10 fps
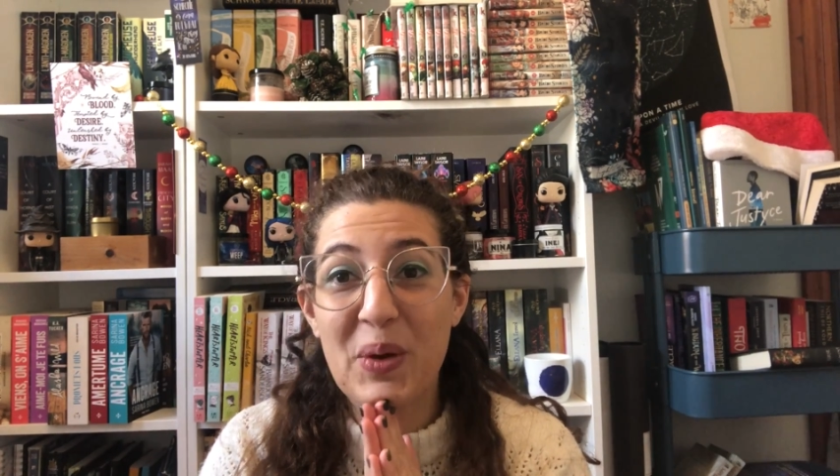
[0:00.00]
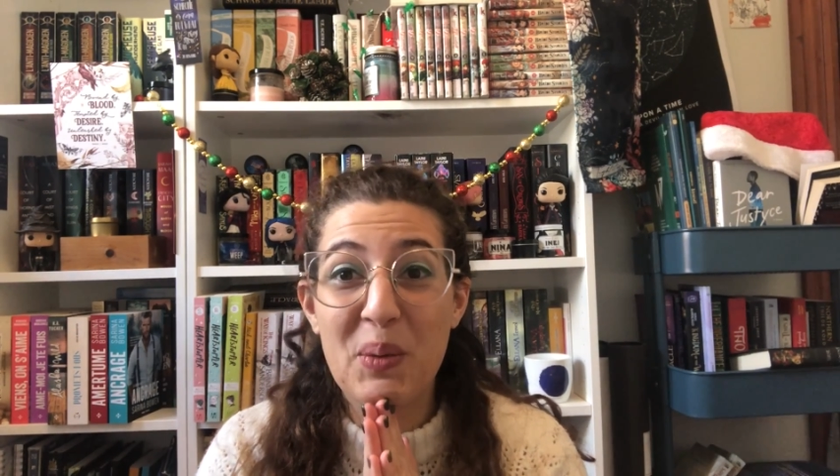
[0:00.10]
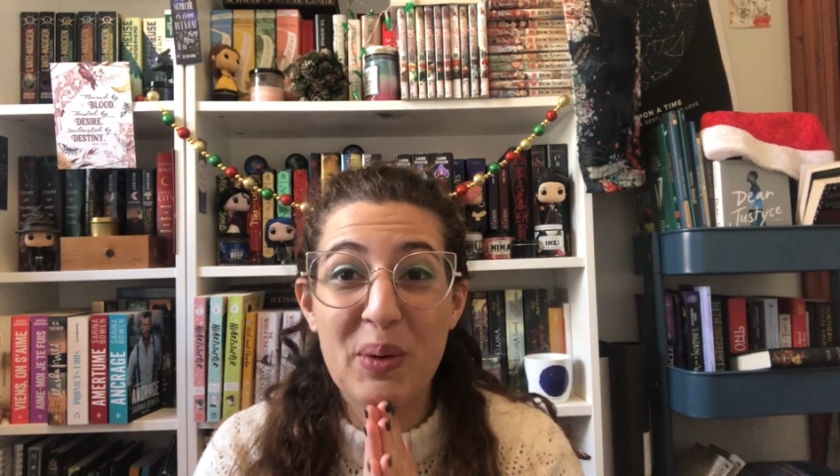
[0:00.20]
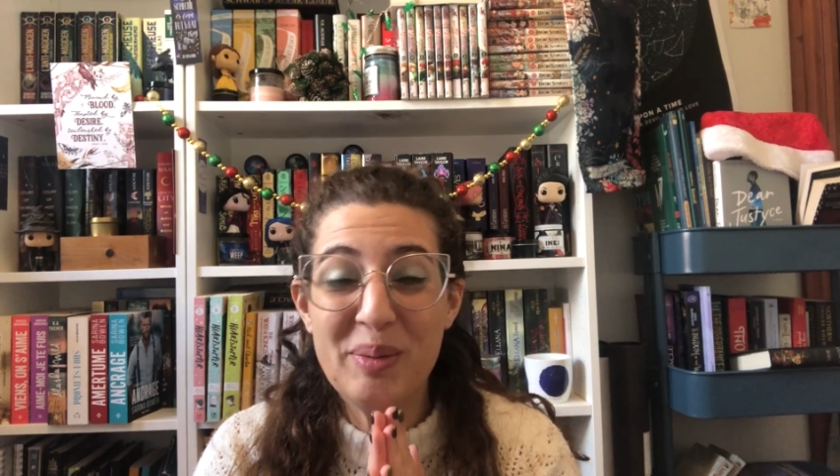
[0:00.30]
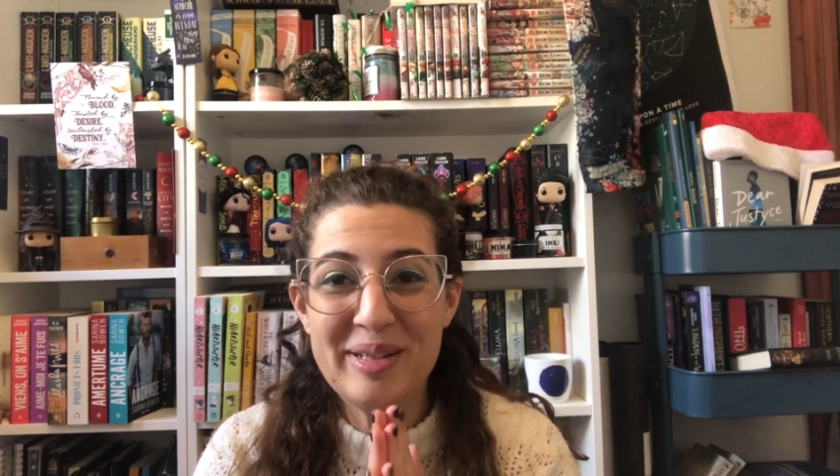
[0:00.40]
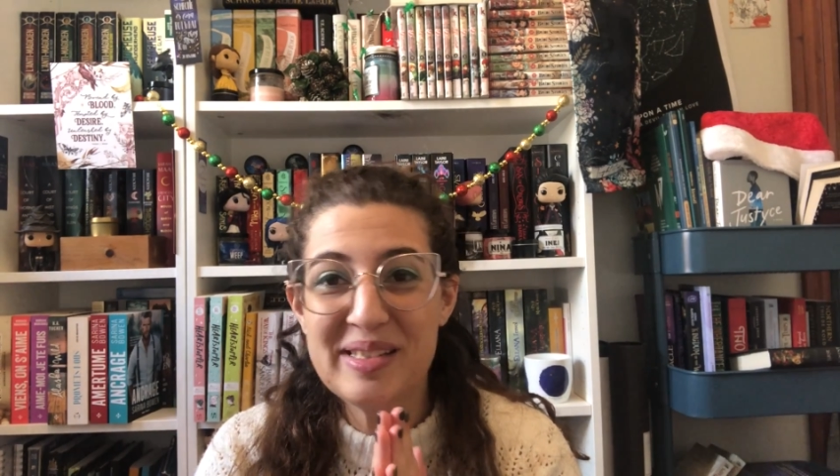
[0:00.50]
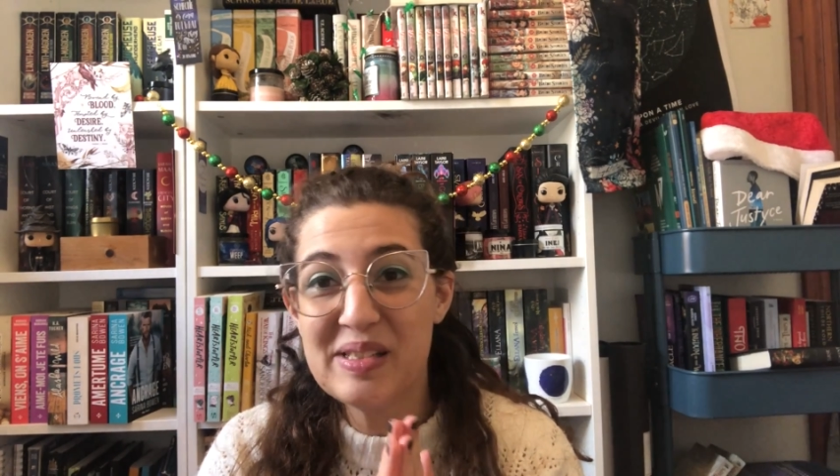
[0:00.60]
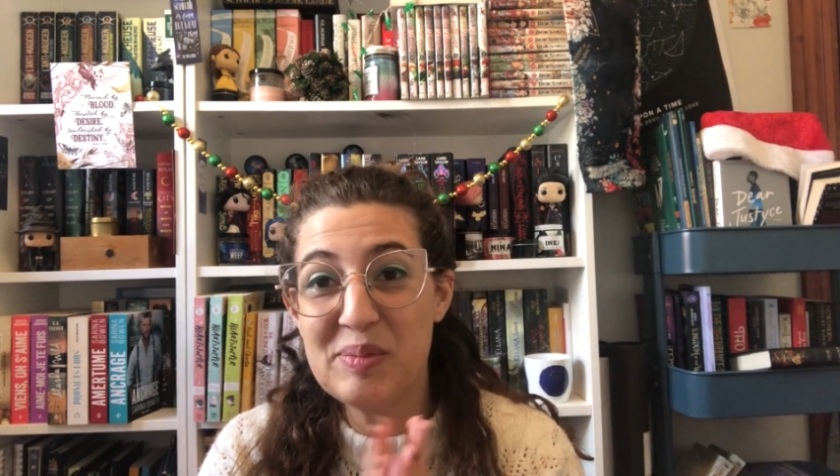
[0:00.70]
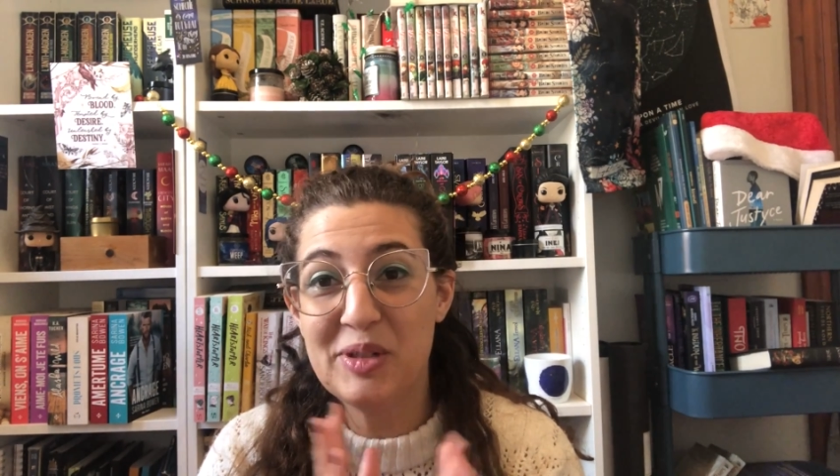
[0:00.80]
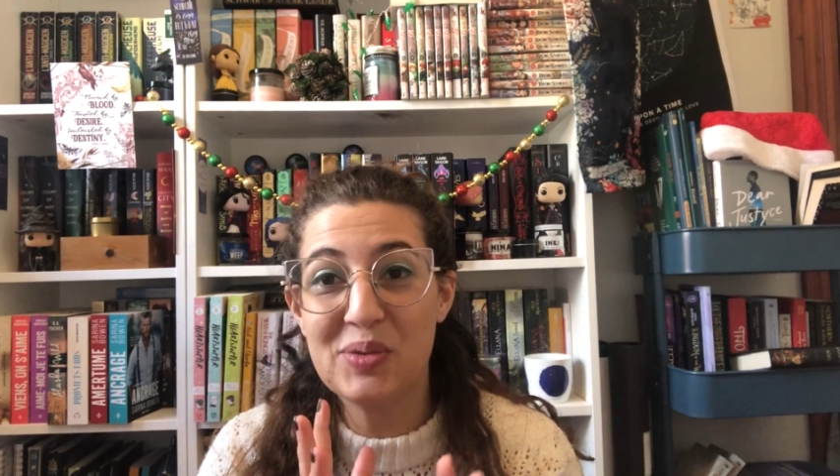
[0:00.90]

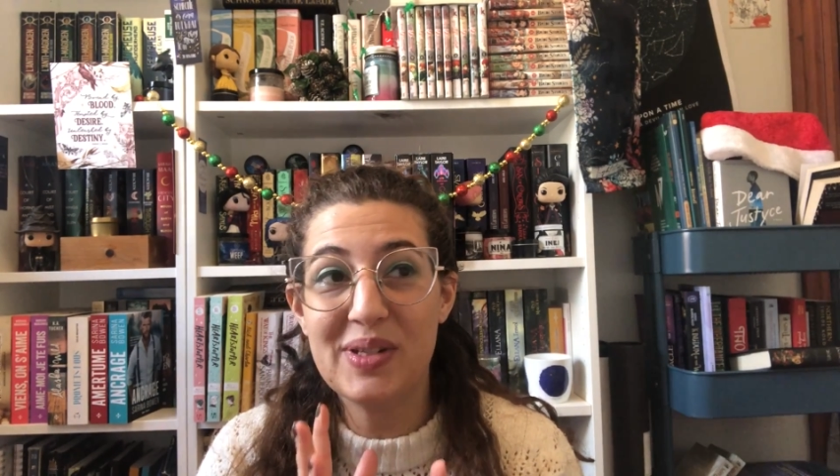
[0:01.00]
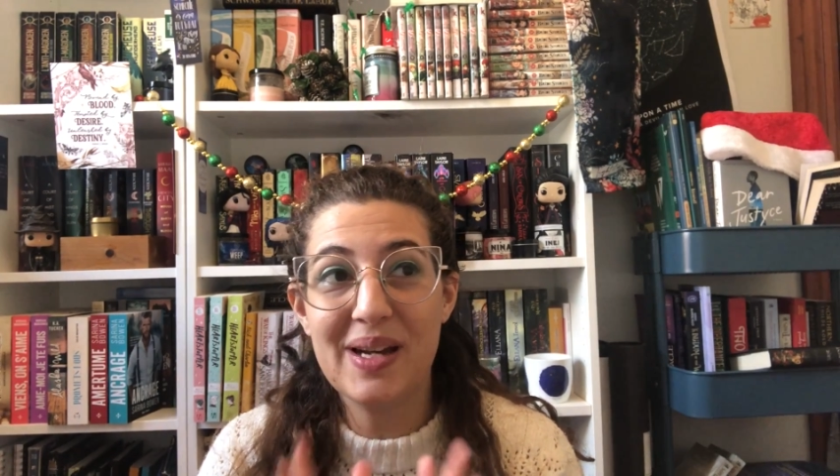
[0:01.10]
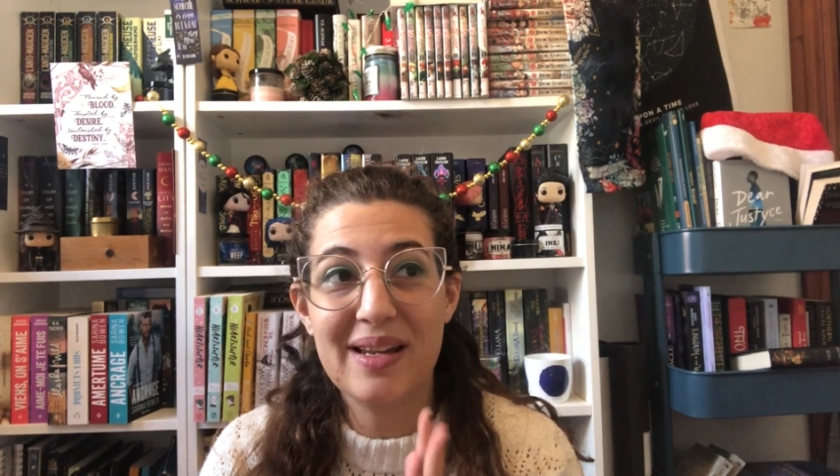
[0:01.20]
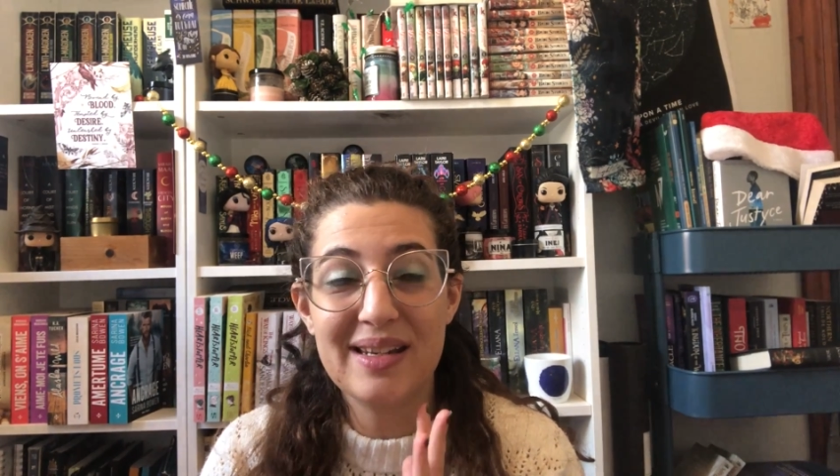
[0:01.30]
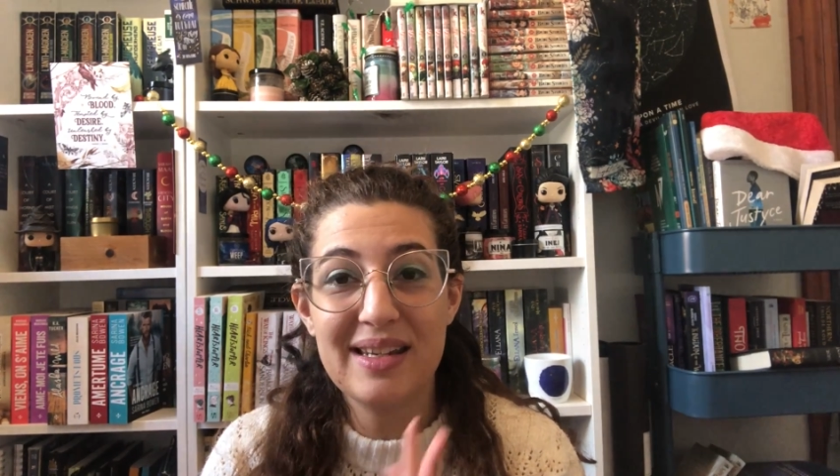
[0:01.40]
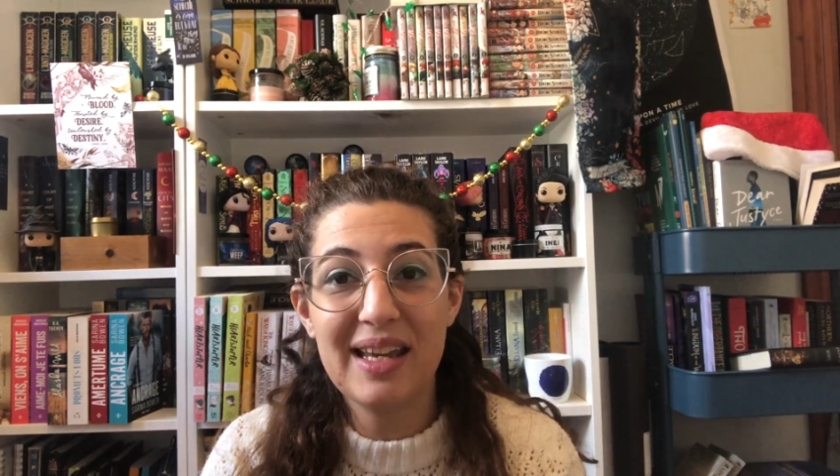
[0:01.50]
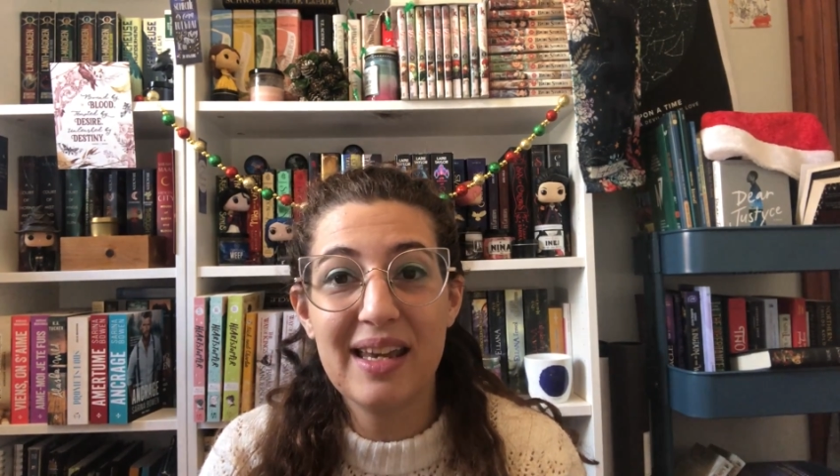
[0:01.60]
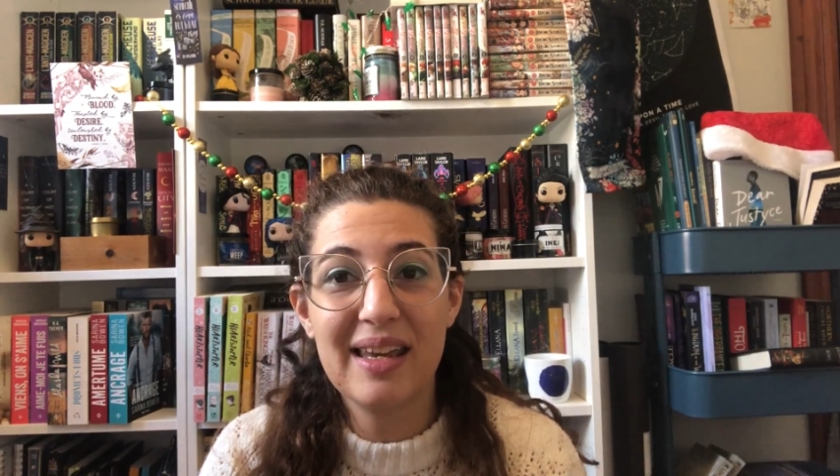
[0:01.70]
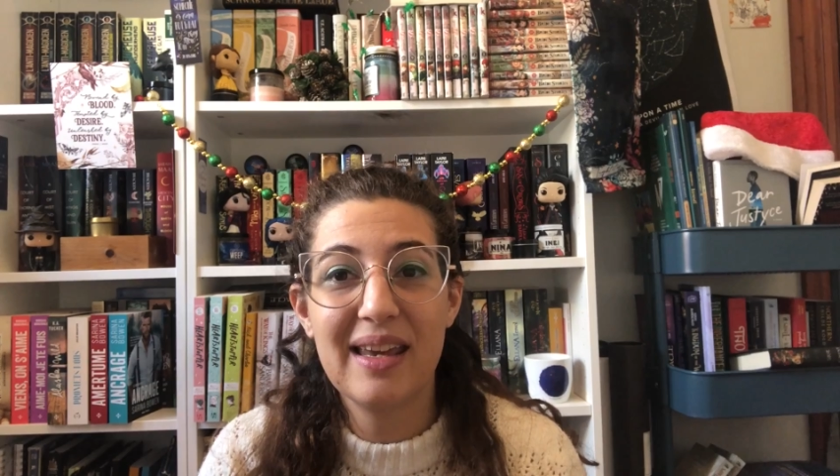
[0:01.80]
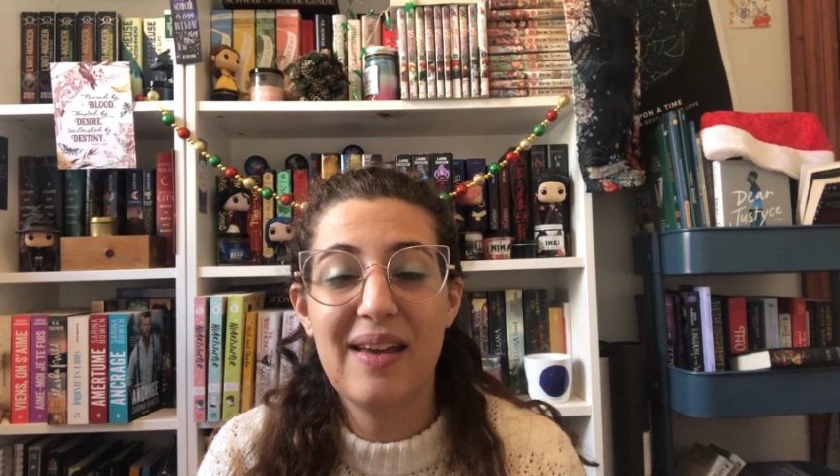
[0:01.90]
romance between
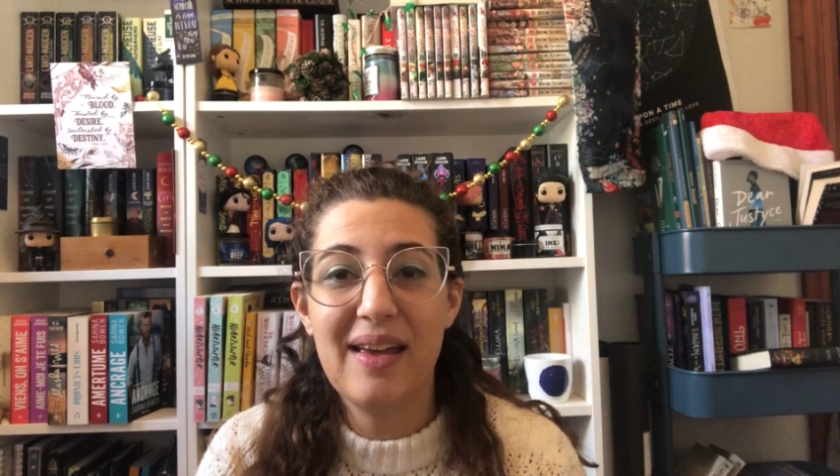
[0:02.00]
Nick